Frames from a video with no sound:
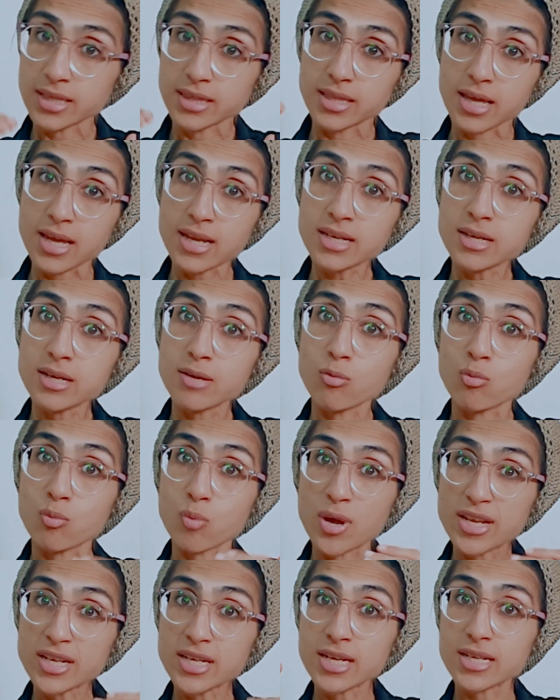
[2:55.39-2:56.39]
Then
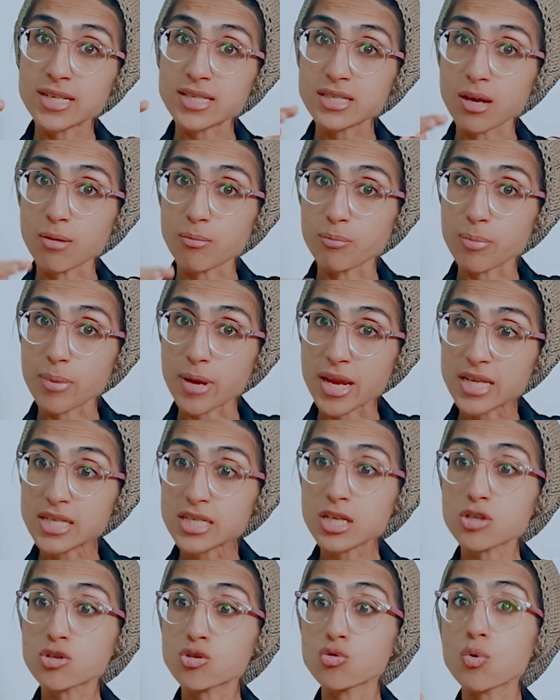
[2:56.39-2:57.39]
when it is compared
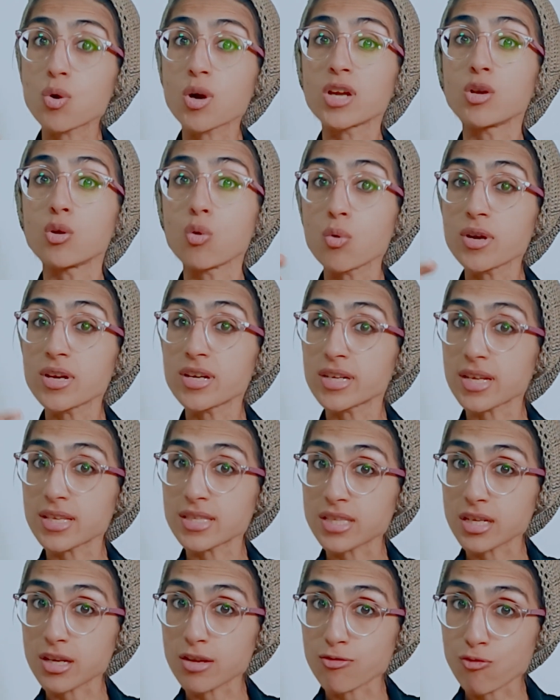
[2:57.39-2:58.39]
to a lower
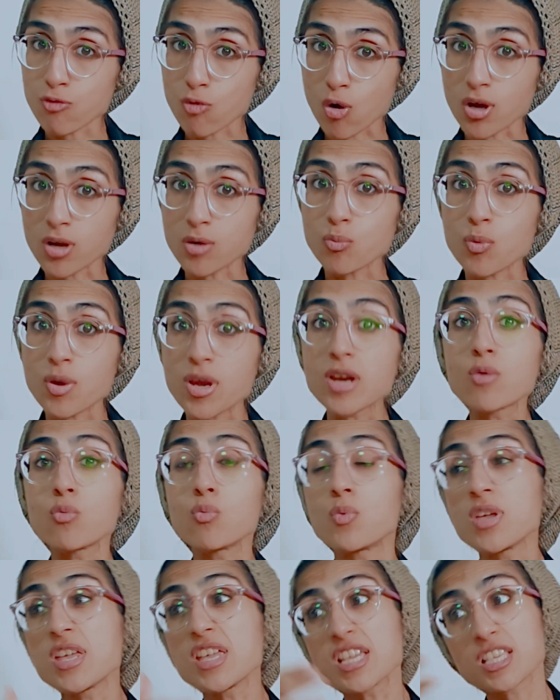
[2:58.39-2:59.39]
intensity fall where
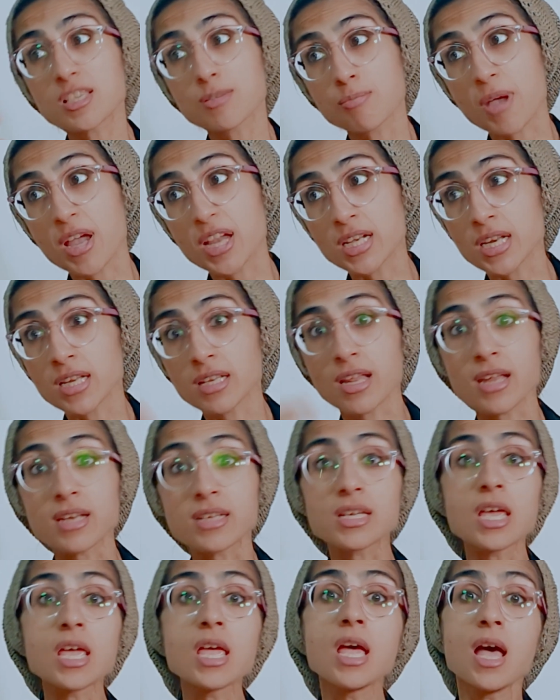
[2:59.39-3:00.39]
we expect that
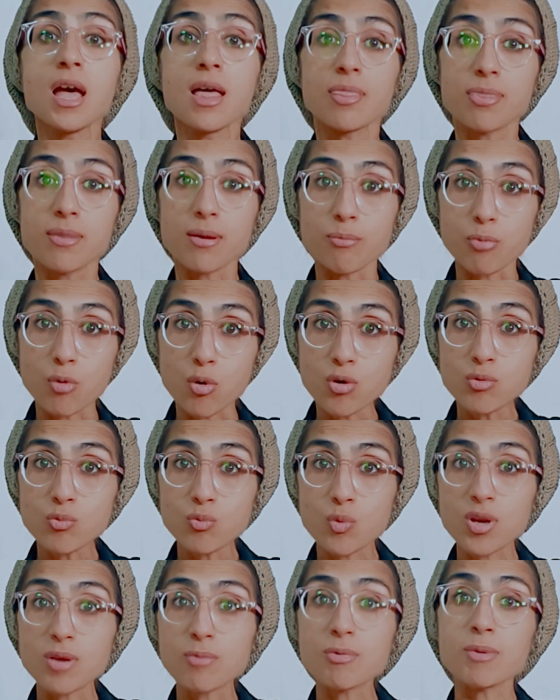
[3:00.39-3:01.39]
the bone
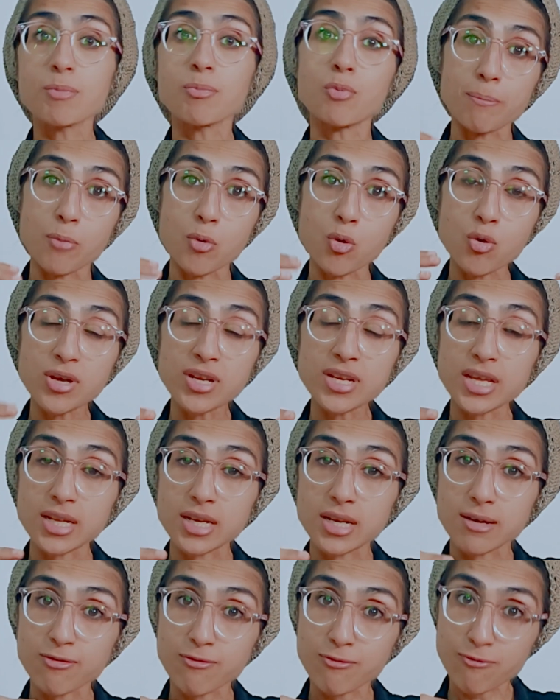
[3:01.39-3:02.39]
will be broken
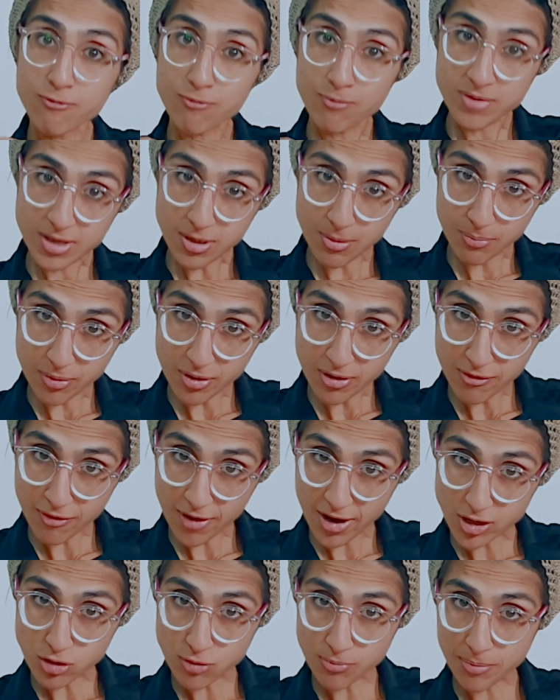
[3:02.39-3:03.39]
in a simpler
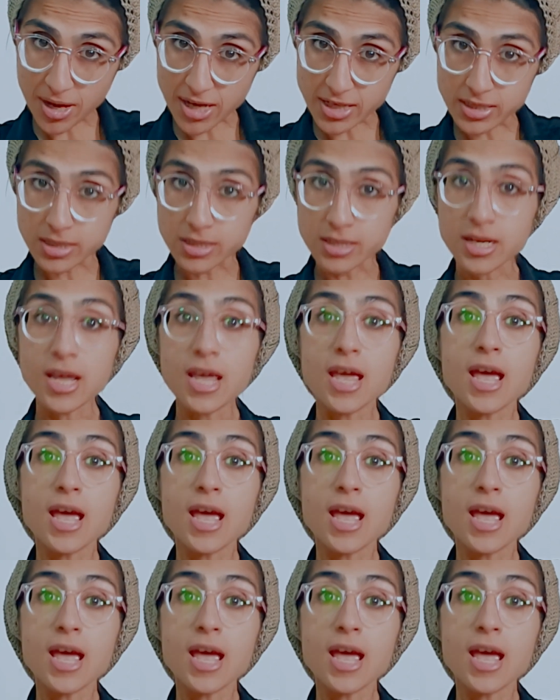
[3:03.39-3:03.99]
fracture pattern